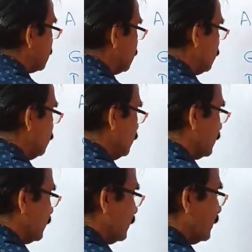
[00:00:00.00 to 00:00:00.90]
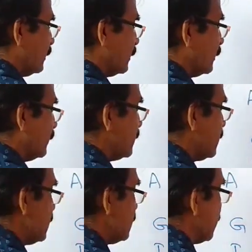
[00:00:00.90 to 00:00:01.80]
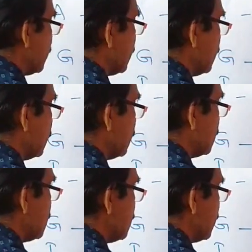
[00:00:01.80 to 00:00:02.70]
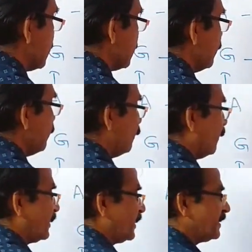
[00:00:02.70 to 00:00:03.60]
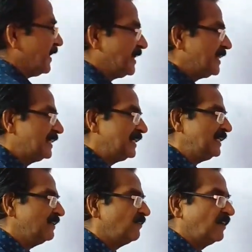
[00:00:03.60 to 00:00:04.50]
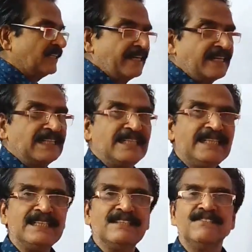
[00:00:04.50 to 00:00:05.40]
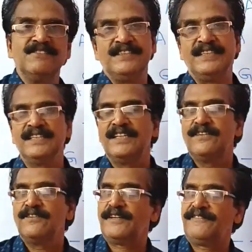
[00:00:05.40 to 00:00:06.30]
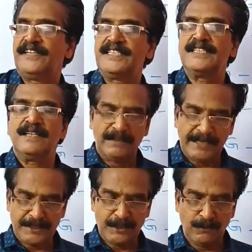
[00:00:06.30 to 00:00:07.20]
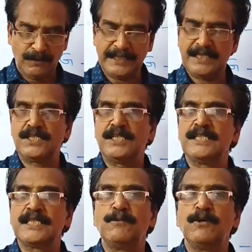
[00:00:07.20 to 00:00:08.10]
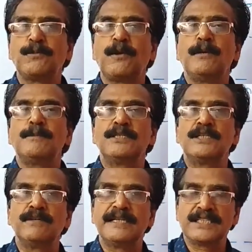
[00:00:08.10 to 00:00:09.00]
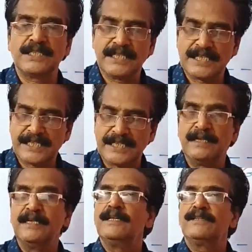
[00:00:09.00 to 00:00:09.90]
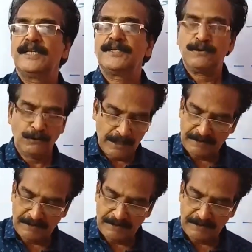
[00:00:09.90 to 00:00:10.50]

So this is the 49th word. Okay, friends. Thank you. Let us see some more problems in our next session. Thank you.